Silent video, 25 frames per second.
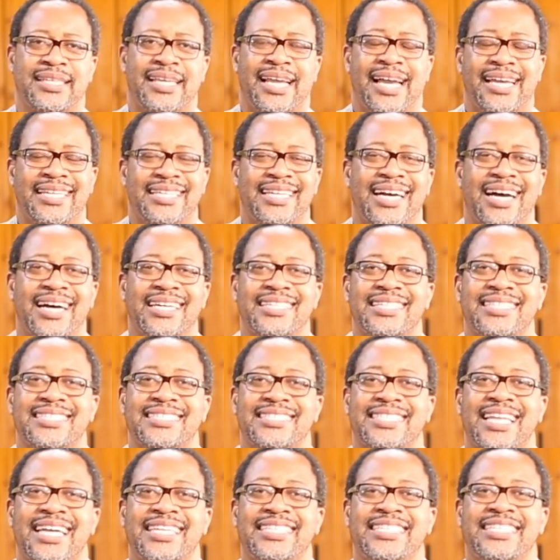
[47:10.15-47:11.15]
And the
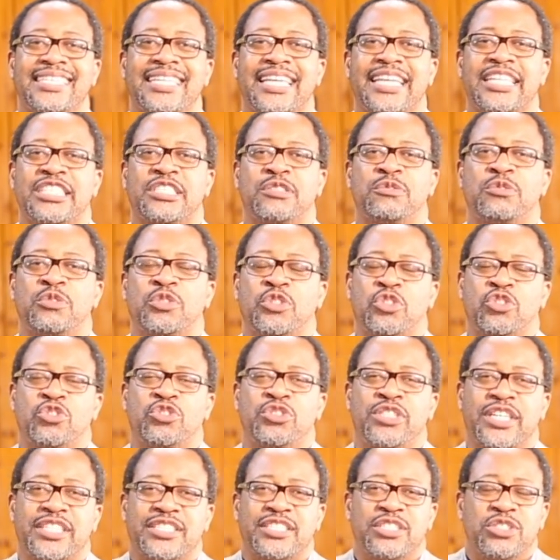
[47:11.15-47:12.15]
understanding is
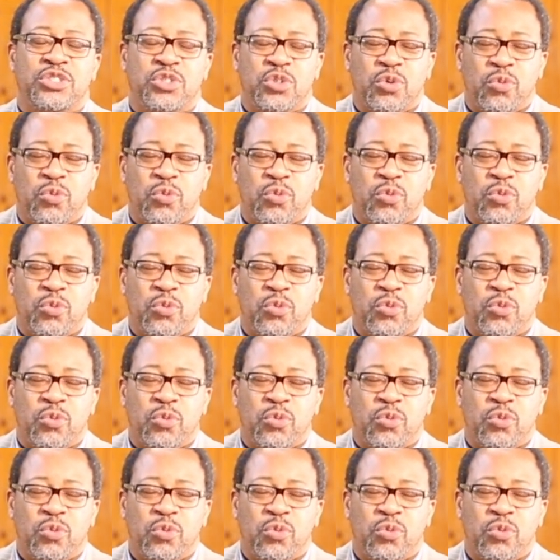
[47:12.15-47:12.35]
projected